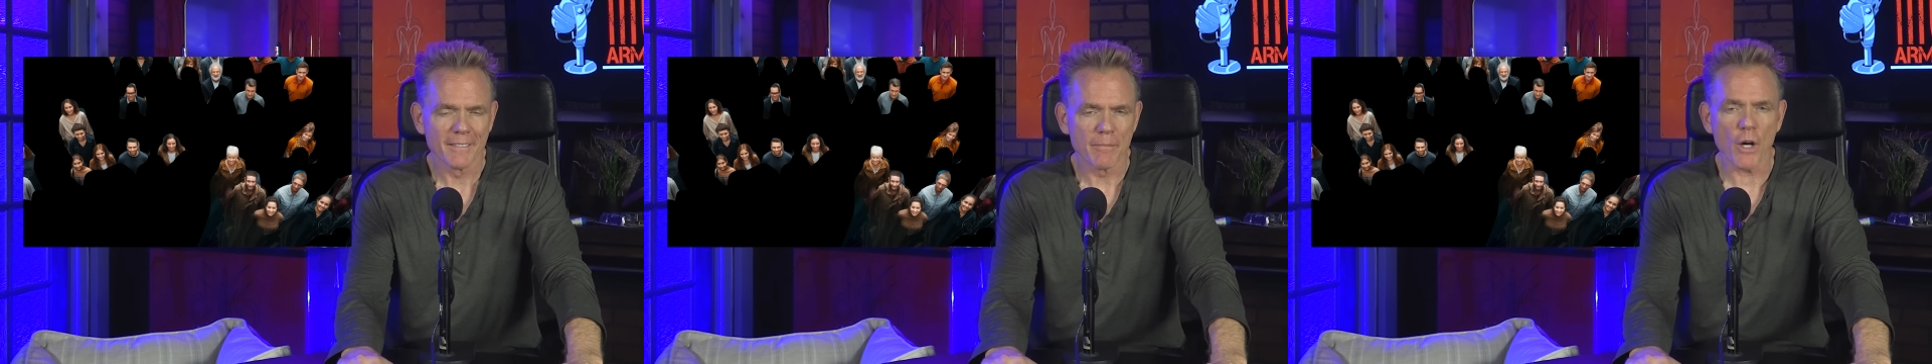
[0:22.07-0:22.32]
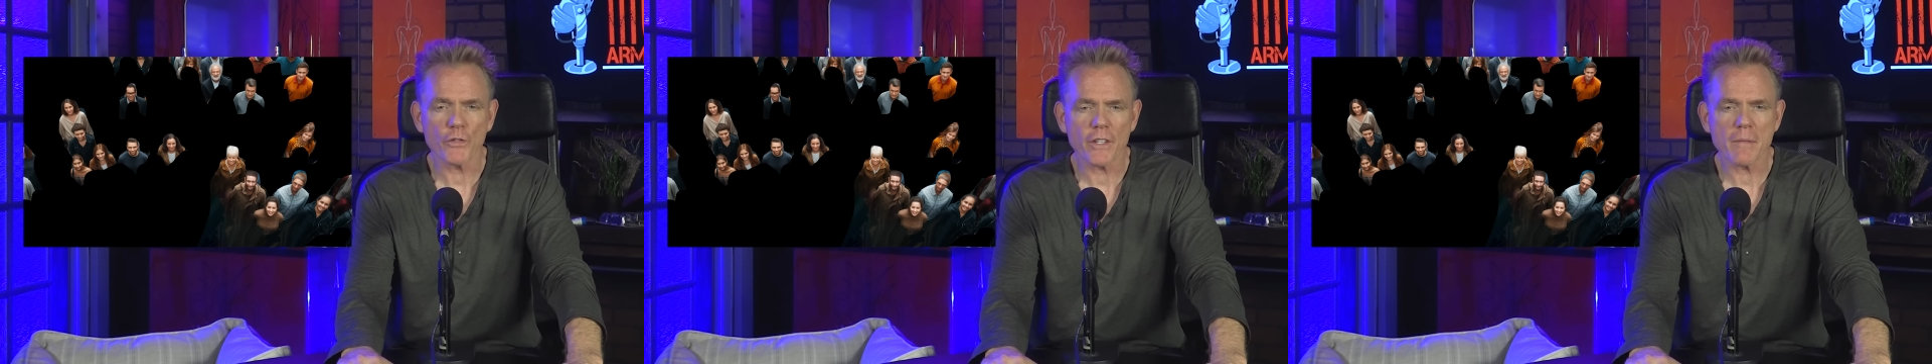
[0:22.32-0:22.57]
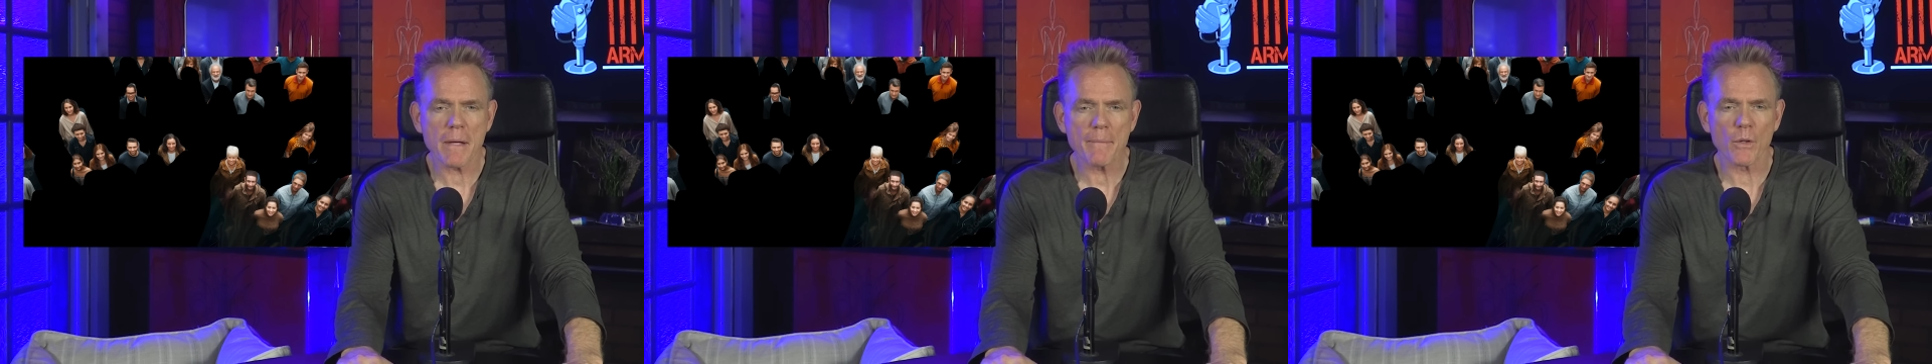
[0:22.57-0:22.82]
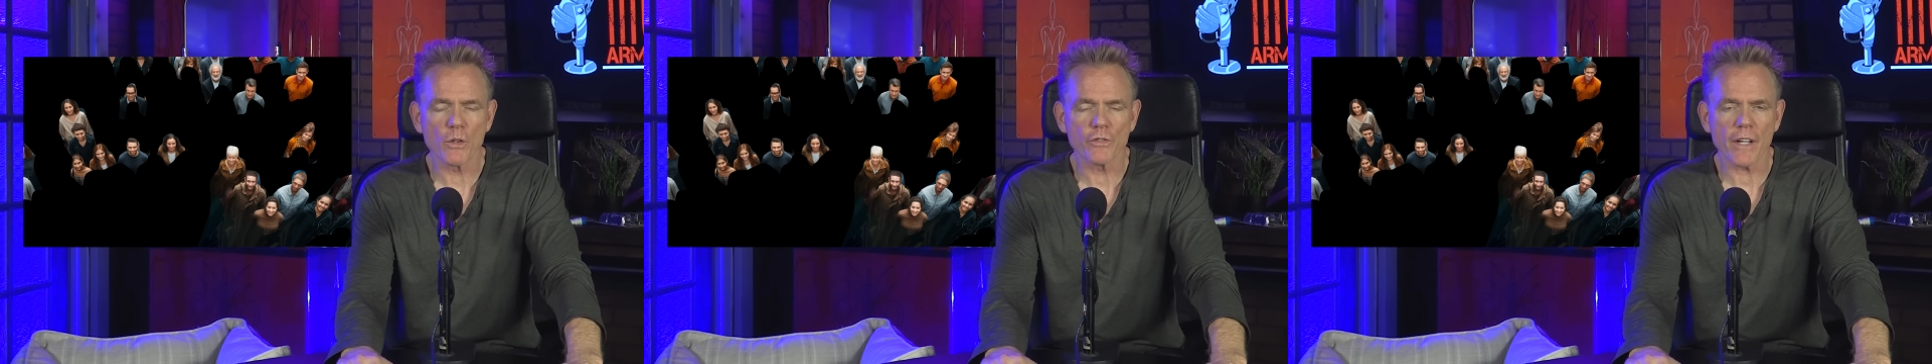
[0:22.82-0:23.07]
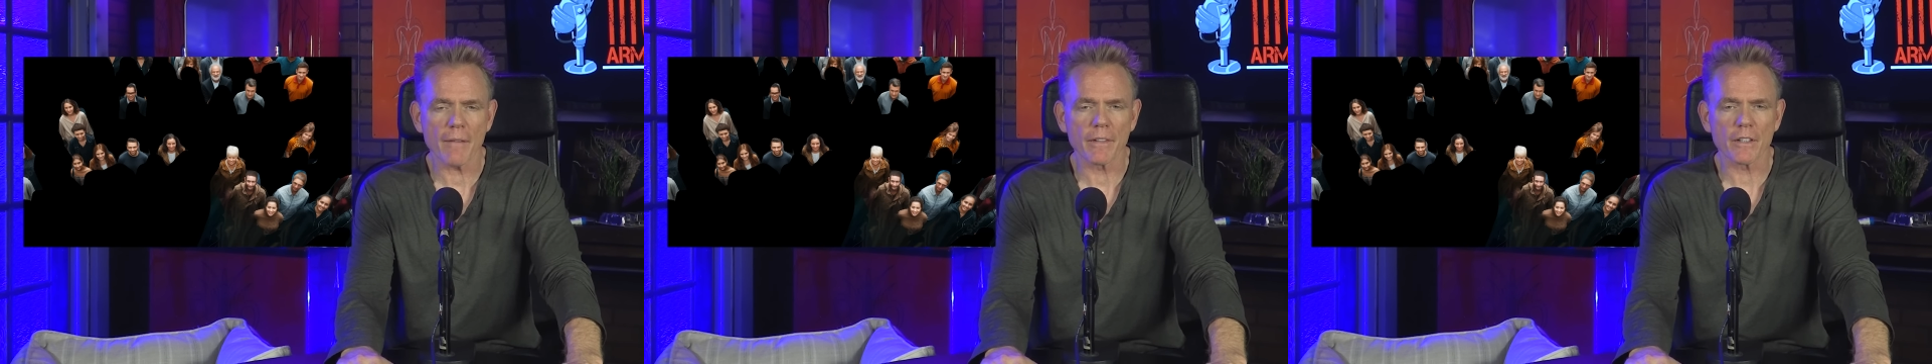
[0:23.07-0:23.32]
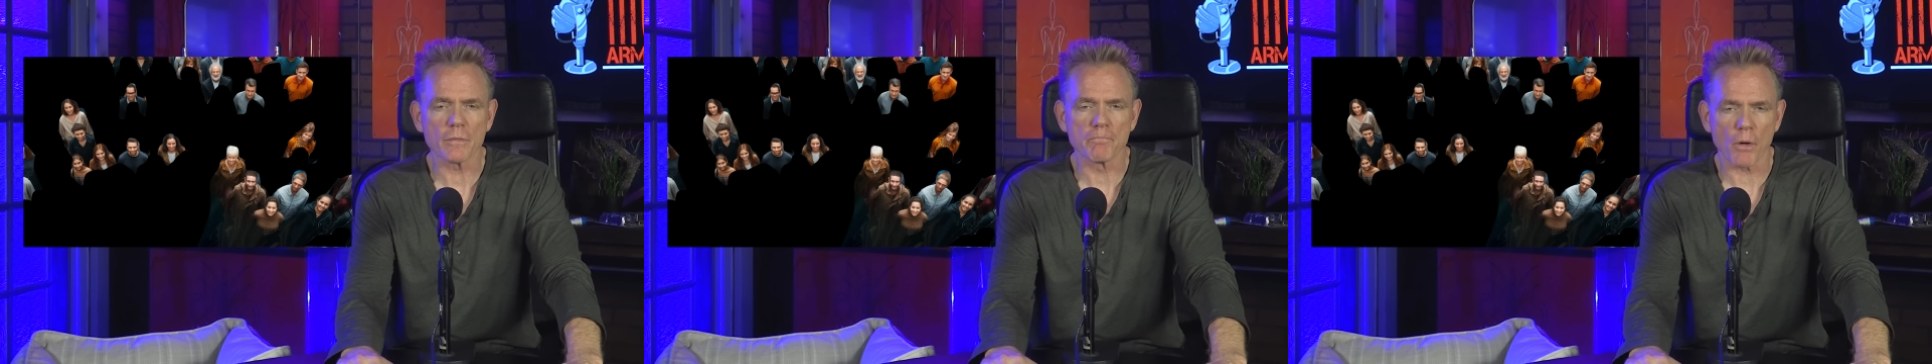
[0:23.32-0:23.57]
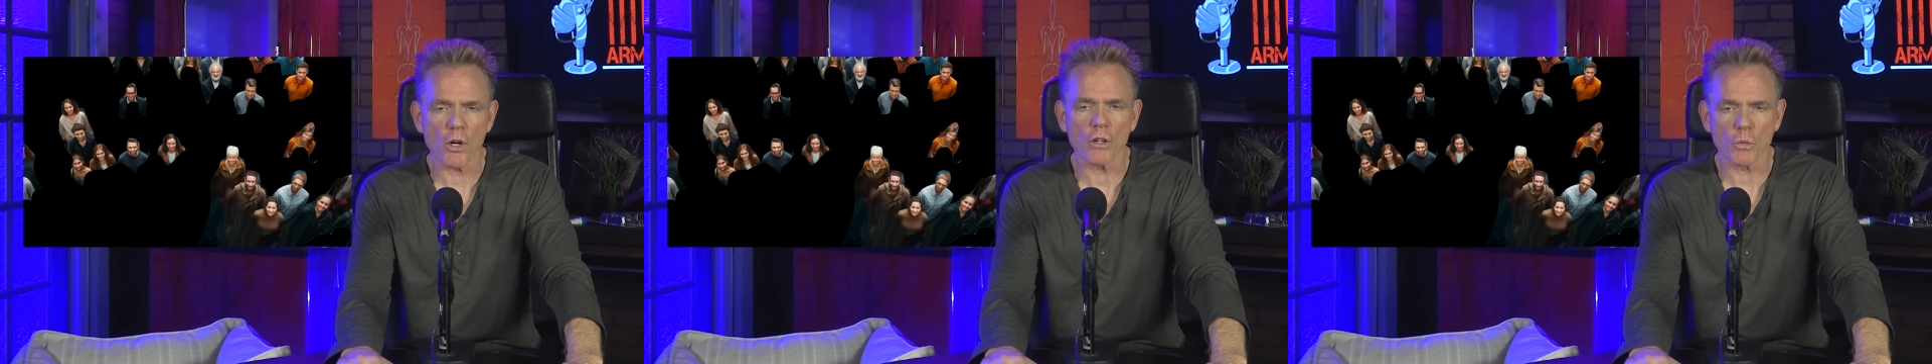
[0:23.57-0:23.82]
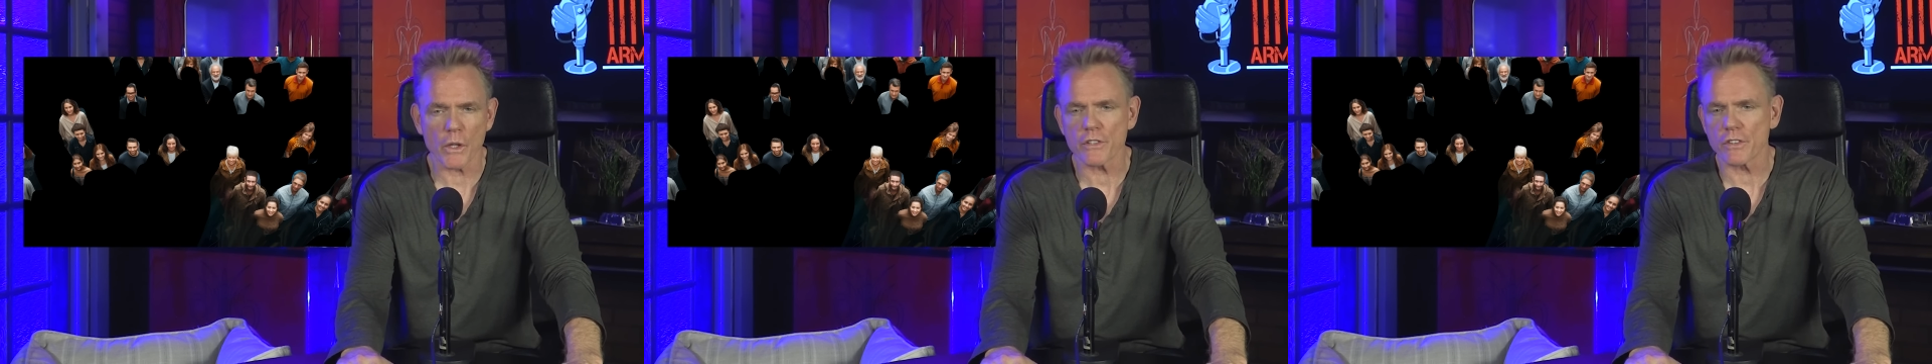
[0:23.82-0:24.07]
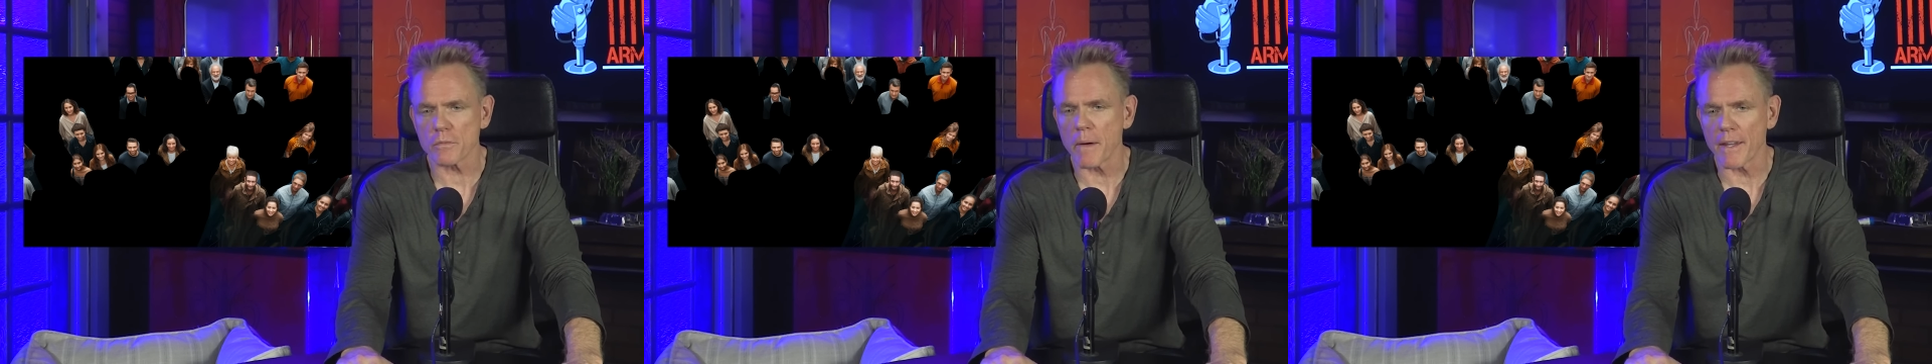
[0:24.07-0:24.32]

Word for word: Most of the people whose families burned witches,